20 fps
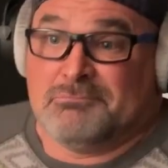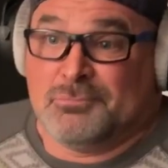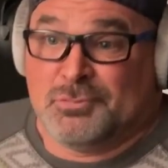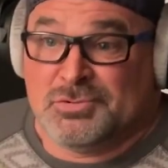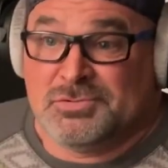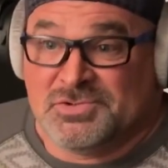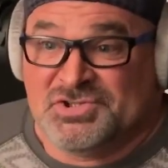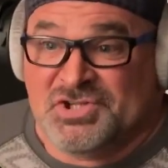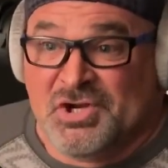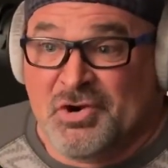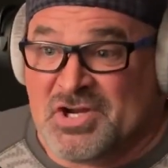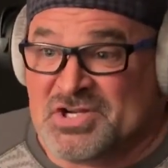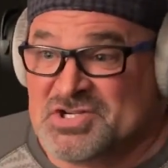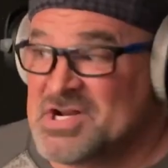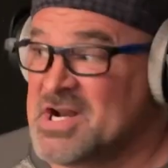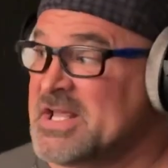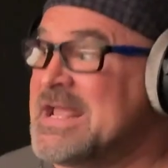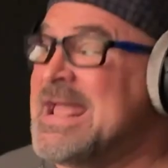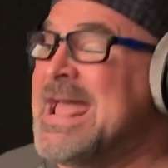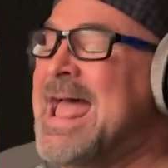
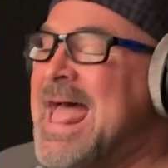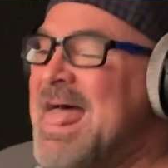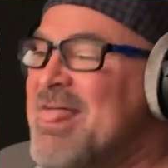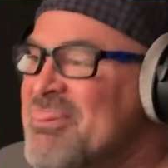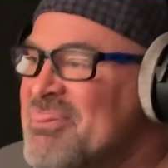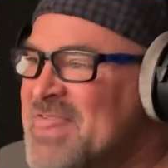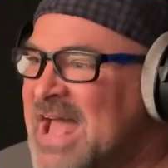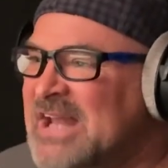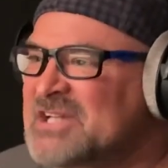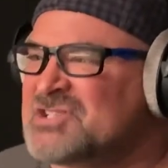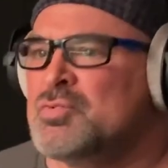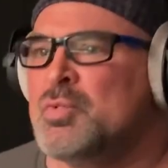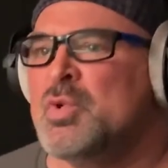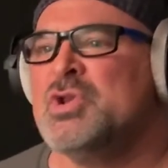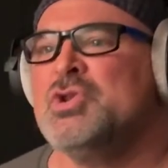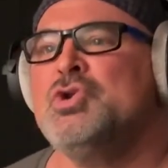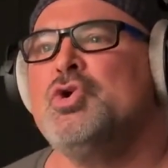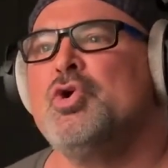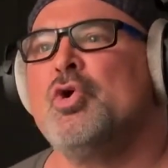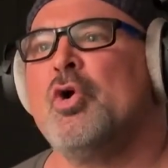Seriously, that's when
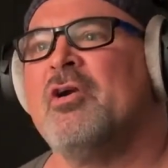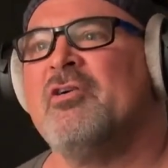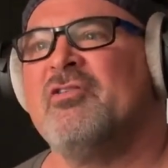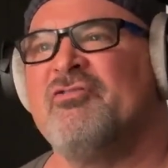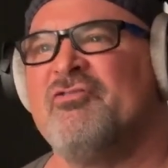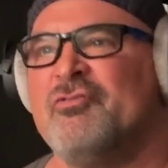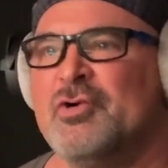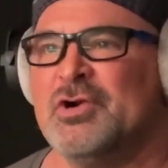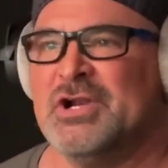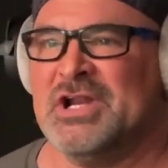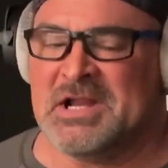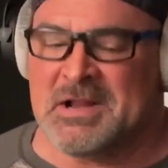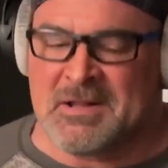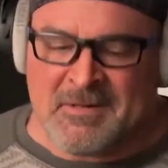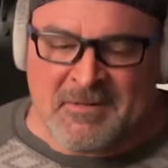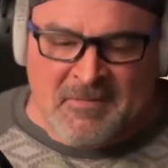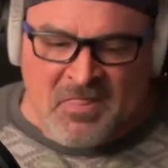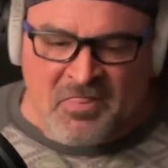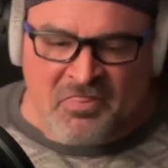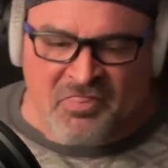you are free.
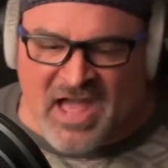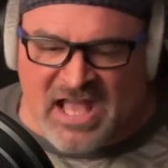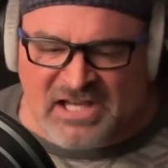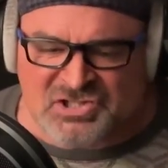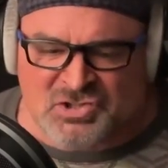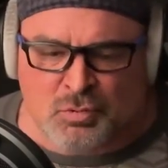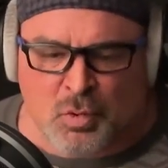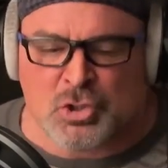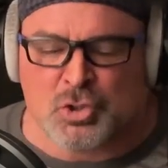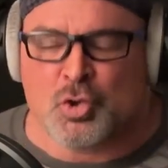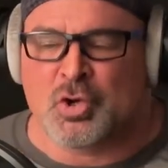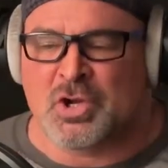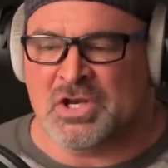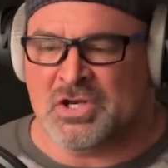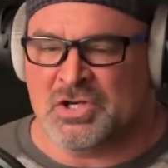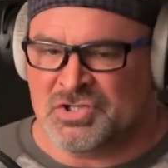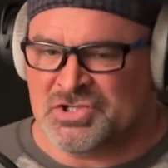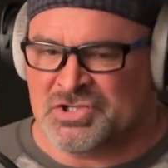That's when you can